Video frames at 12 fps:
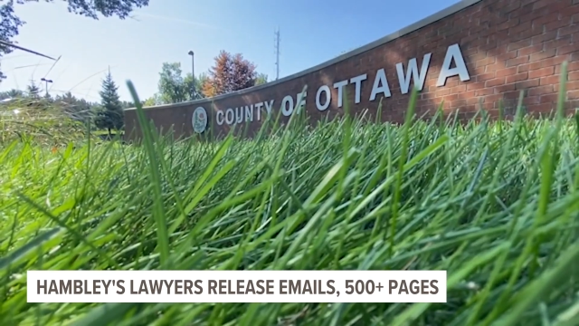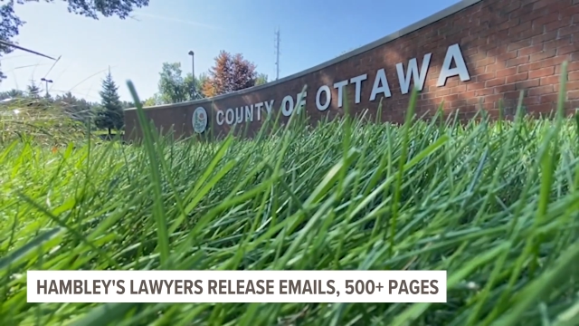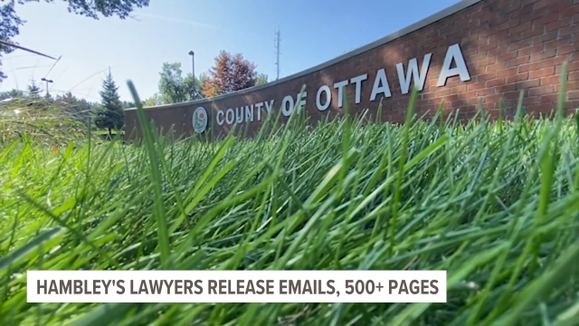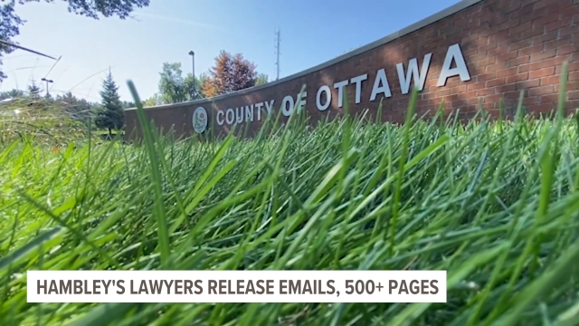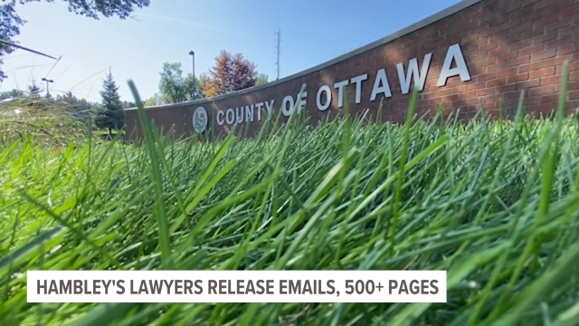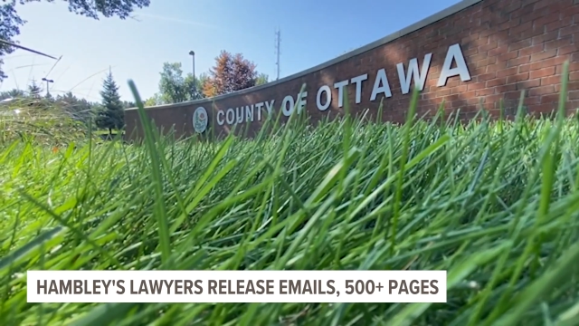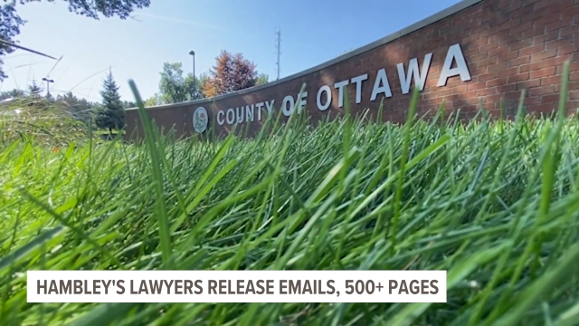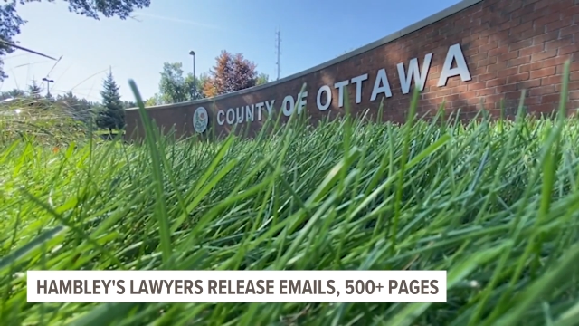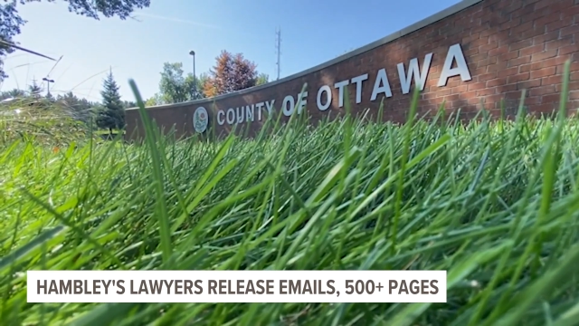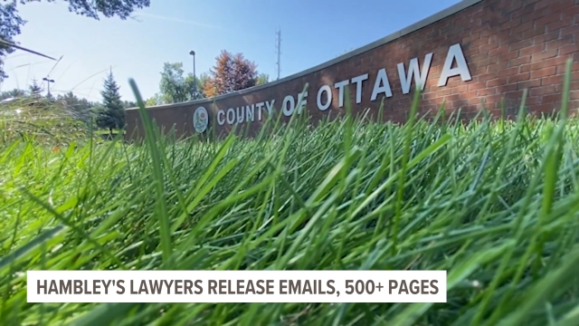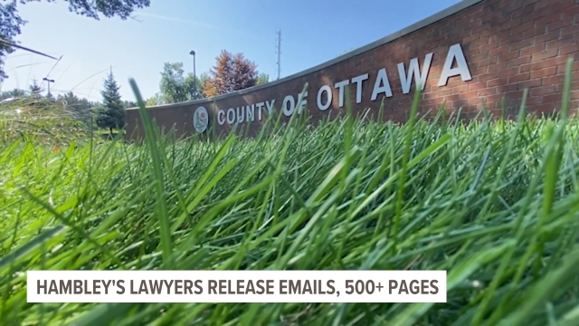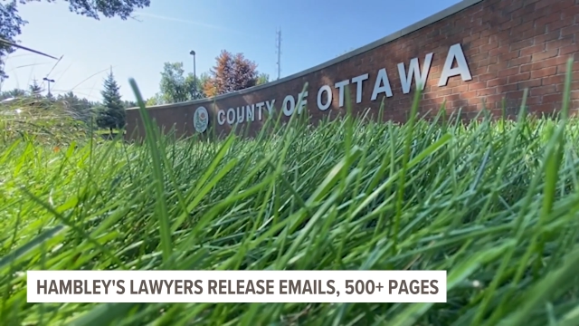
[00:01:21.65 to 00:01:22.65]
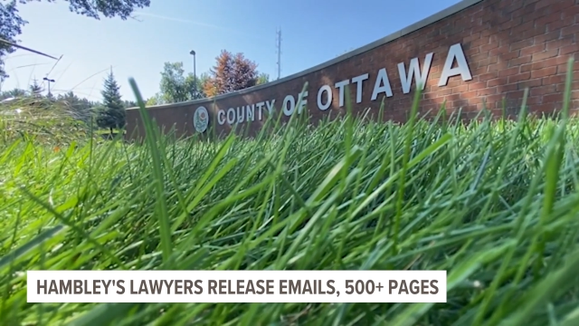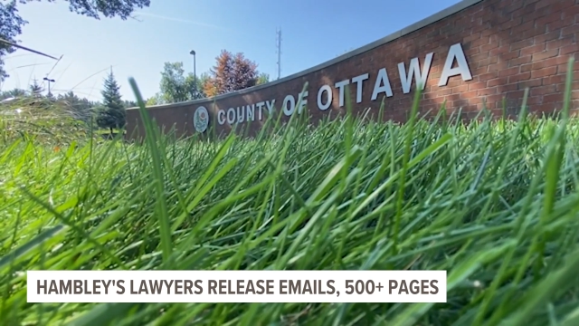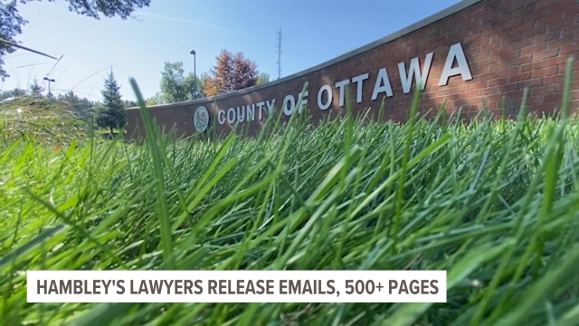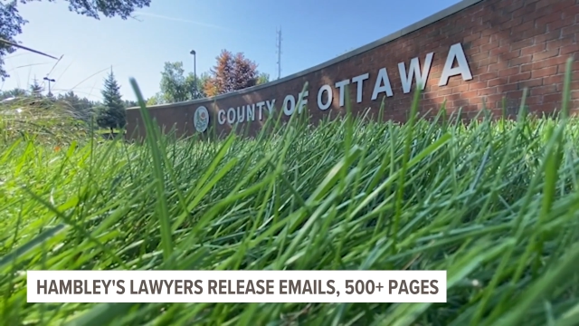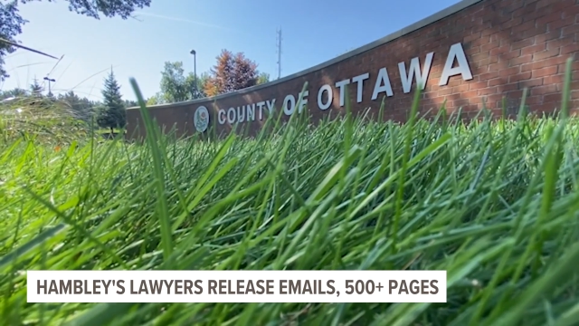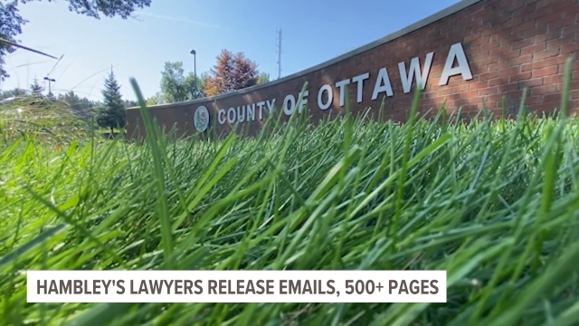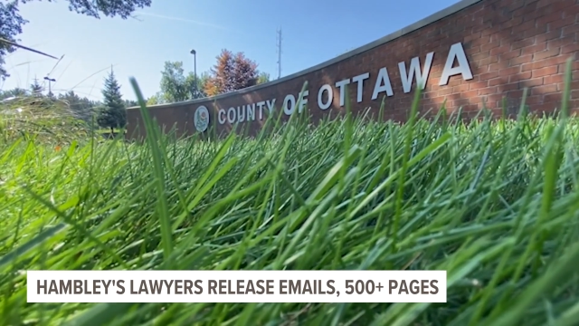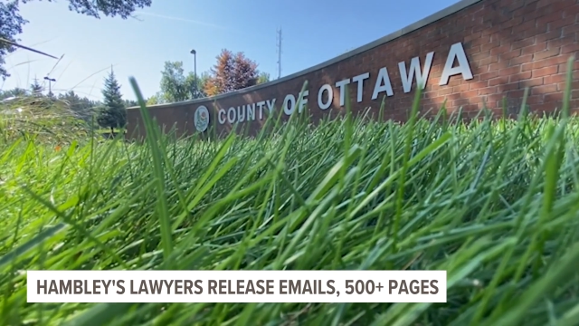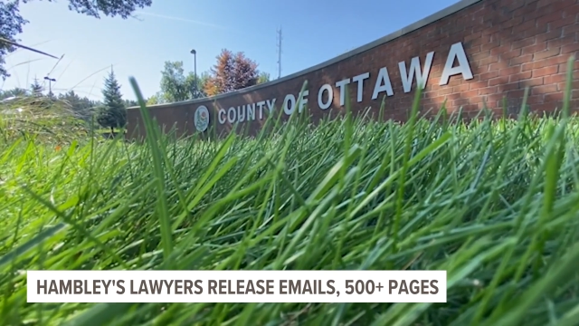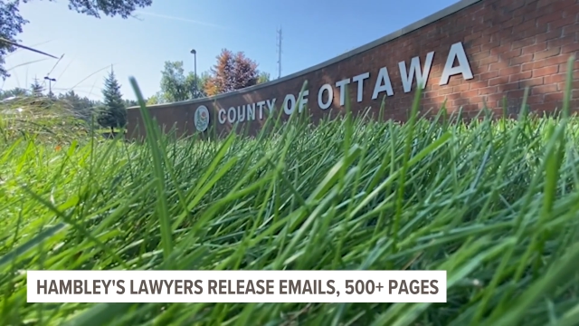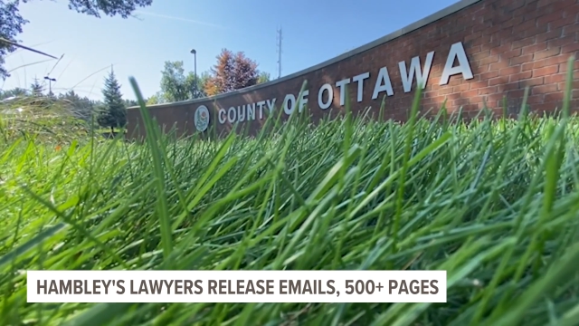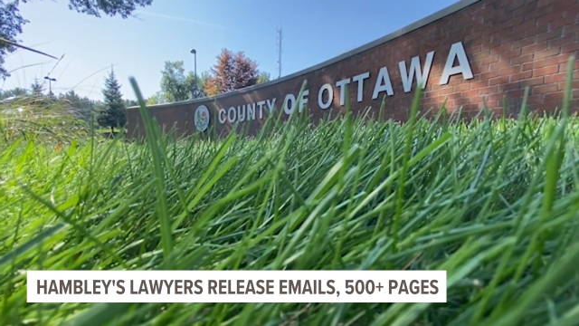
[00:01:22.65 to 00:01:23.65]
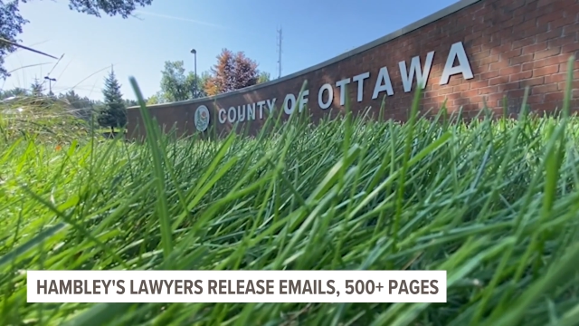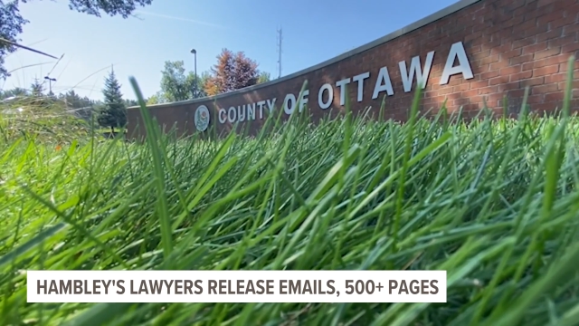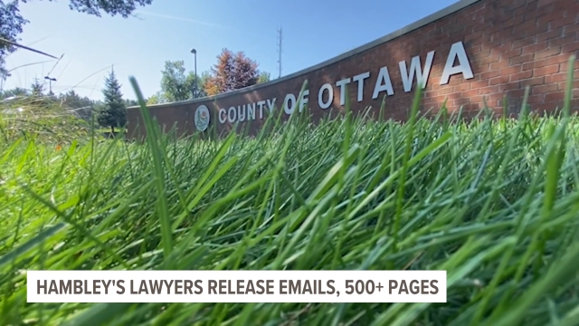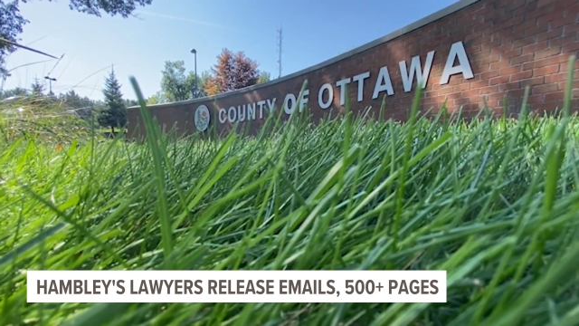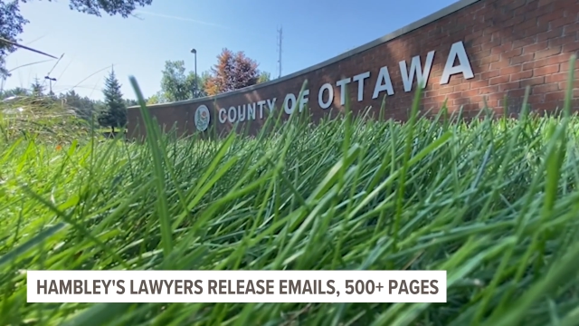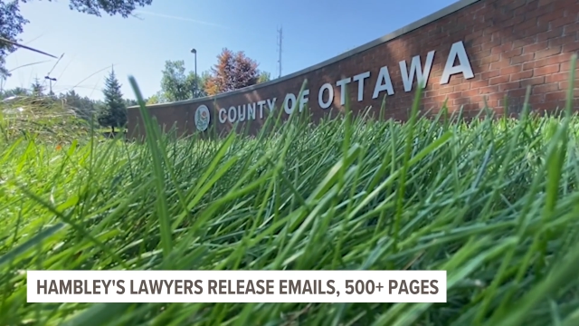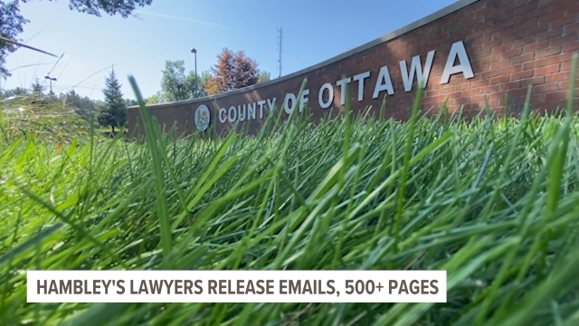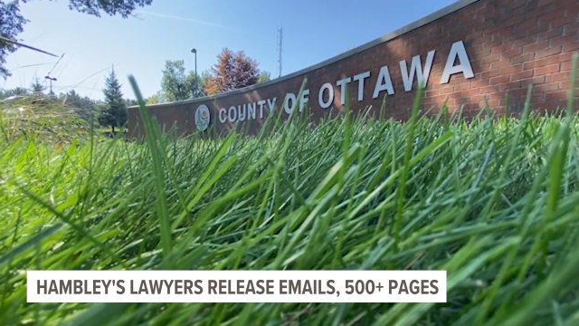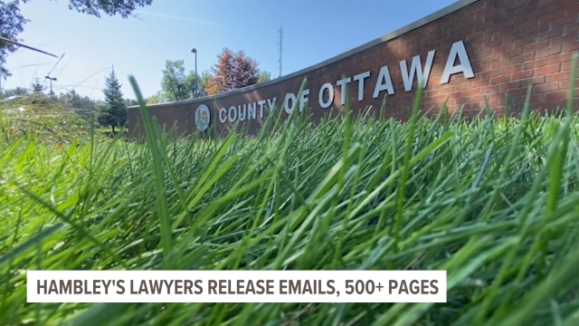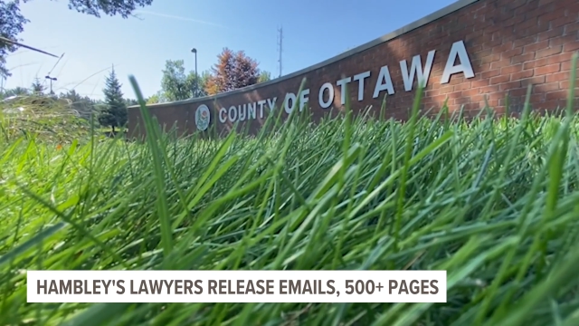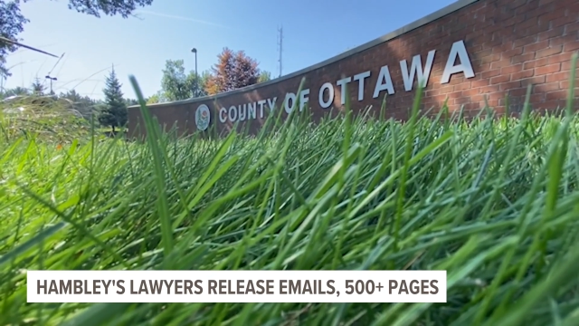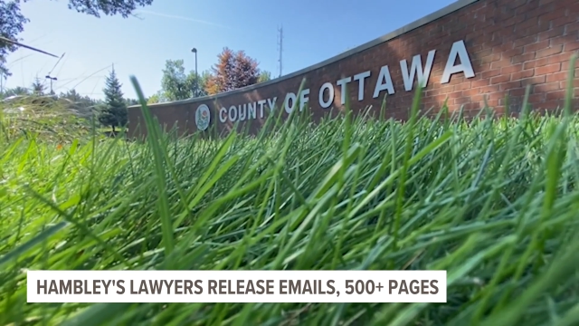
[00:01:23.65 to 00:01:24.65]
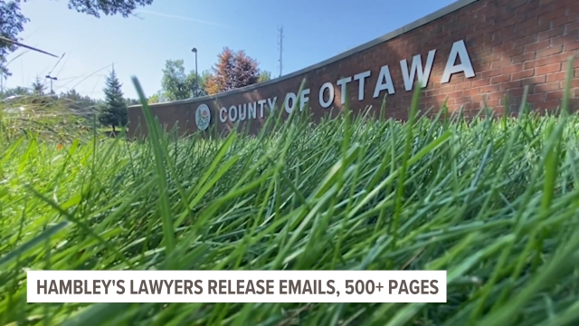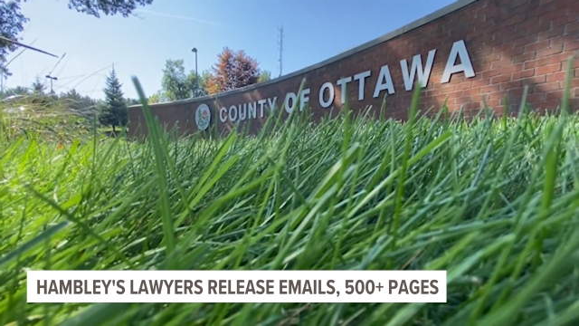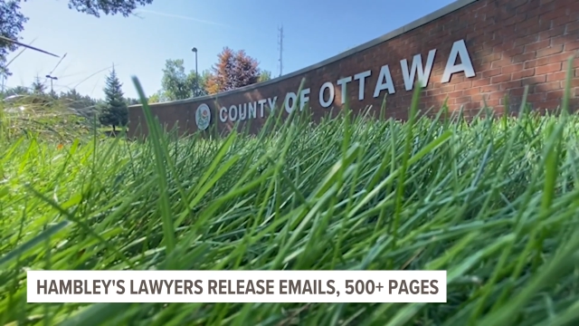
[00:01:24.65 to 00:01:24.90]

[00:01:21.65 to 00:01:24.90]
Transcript: Nobody's mouth can be seen.